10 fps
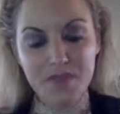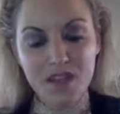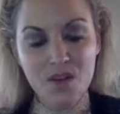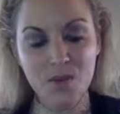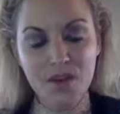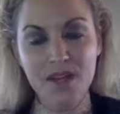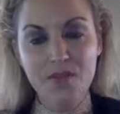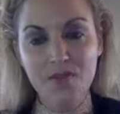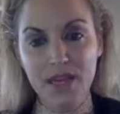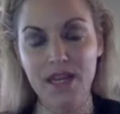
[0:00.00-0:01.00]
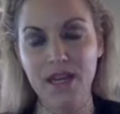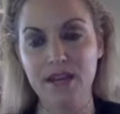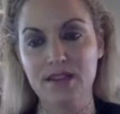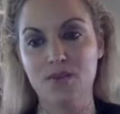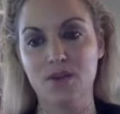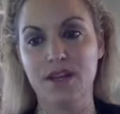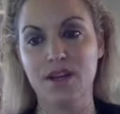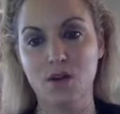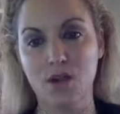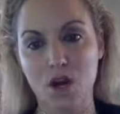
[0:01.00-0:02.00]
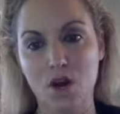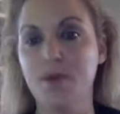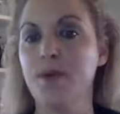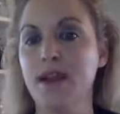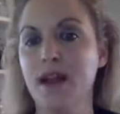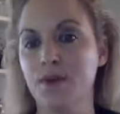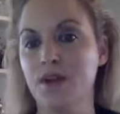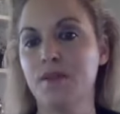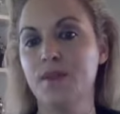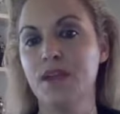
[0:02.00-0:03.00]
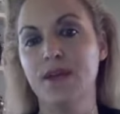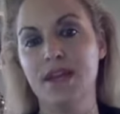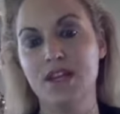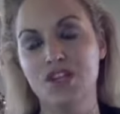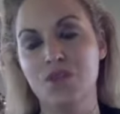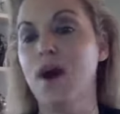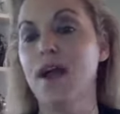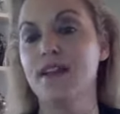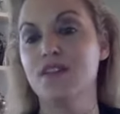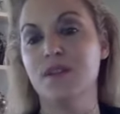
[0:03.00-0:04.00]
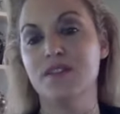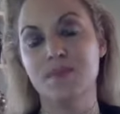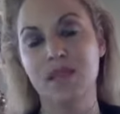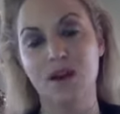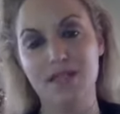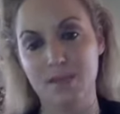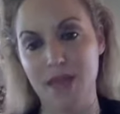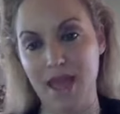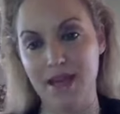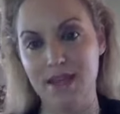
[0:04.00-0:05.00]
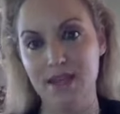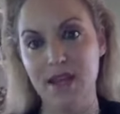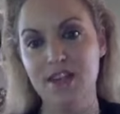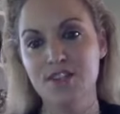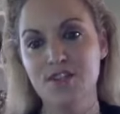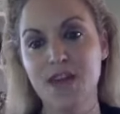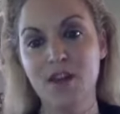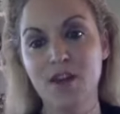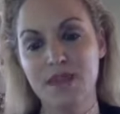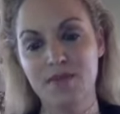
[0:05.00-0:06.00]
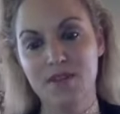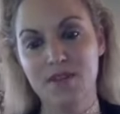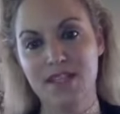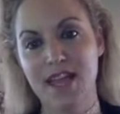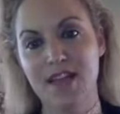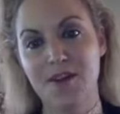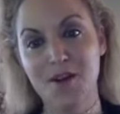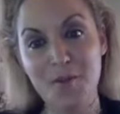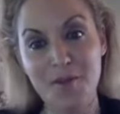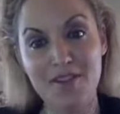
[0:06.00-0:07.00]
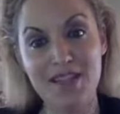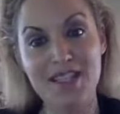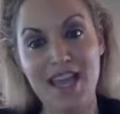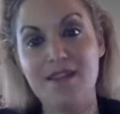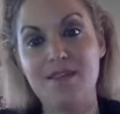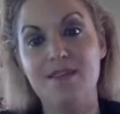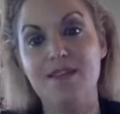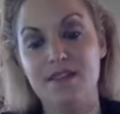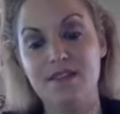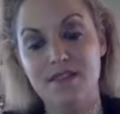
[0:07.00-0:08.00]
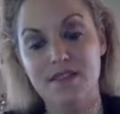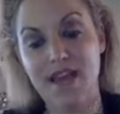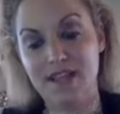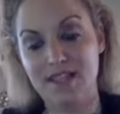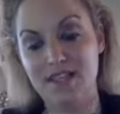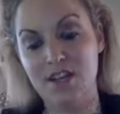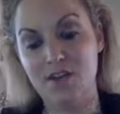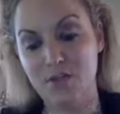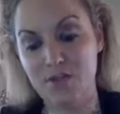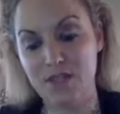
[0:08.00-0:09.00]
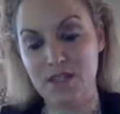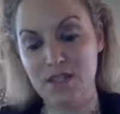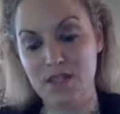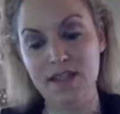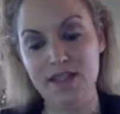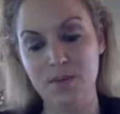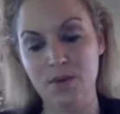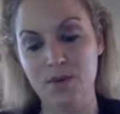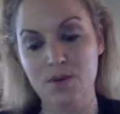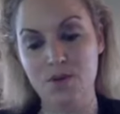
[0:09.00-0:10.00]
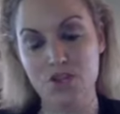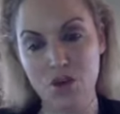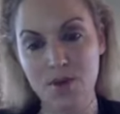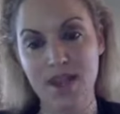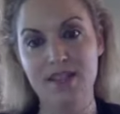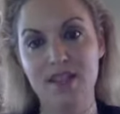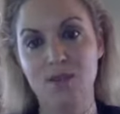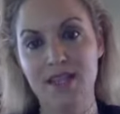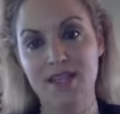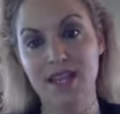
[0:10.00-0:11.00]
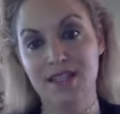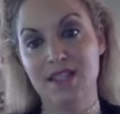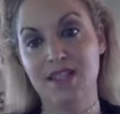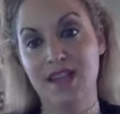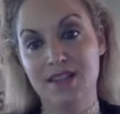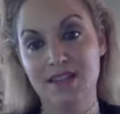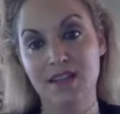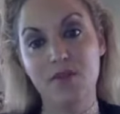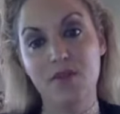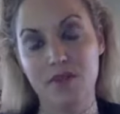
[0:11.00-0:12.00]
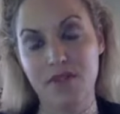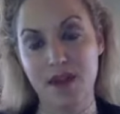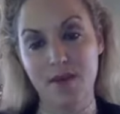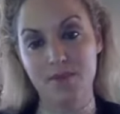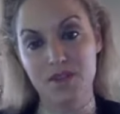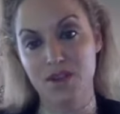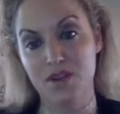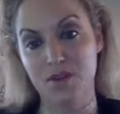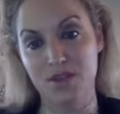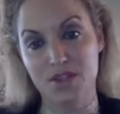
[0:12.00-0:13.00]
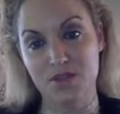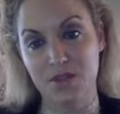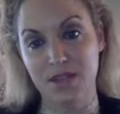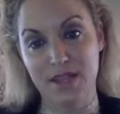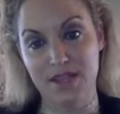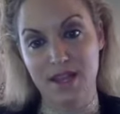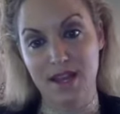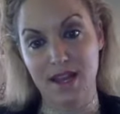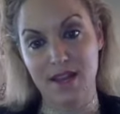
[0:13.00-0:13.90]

we're in Phoenix. We're in Oklahoma right now. We're going to be going nationwide, as well as be on demand. So that'll be able to take, we'll be able to take that, you know, for these clients that we're showcasing, we can take it to the next level for them too, which is really exciting.